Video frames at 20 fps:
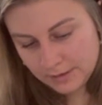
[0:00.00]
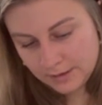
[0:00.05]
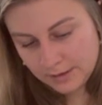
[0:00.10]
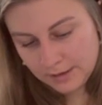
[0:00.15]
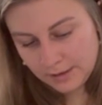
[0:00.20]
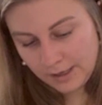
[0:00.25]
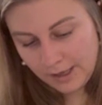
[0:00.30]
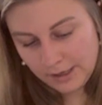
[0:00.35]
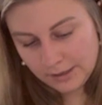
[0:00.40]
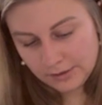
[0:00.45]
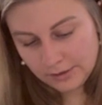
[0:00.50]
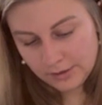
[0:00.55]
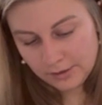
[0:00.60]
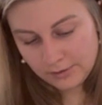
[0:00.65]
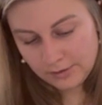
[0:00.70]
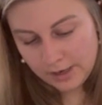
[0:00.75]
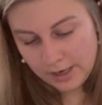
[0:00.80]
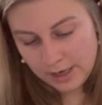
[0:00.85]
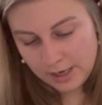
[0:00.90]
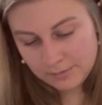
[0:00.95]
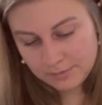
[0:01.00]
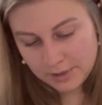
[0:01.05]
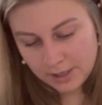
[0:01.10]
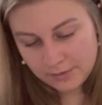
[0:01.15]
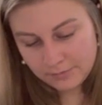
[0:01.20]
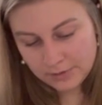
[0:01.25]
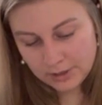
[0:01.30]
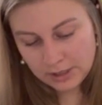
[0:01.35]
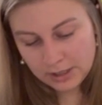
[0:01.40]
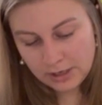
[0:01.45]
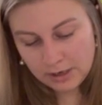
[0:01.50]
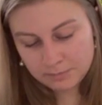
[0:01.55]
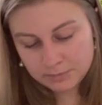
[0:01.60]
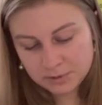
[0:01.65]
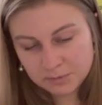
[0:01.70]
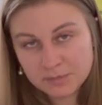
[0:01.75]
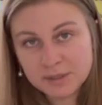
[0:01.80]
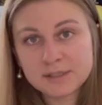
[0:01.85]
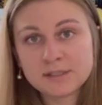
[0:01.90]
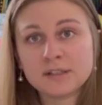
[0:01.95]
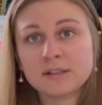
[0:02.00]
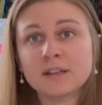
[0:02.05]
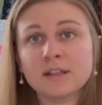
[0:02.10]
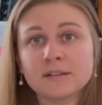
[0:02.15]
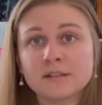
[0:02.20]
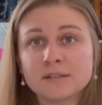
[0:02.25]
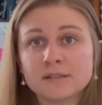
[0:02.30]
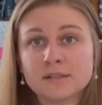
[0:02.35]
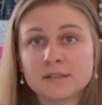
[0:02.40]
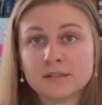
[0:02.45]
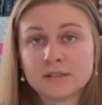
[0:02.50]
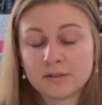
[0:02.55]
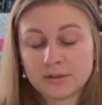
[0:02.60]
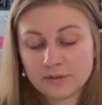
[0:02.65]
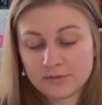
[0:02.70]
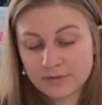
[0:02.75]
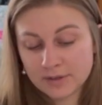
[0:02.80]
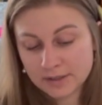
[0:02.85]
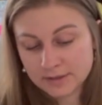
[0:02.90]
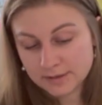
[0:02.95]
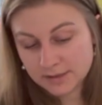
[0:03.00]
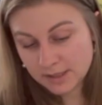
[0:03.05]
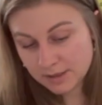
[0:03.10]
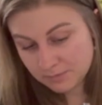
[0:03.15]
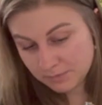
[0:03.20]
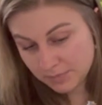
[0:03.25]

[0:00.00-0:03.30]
I don't know. I'm not very optimistic that this is going to fix it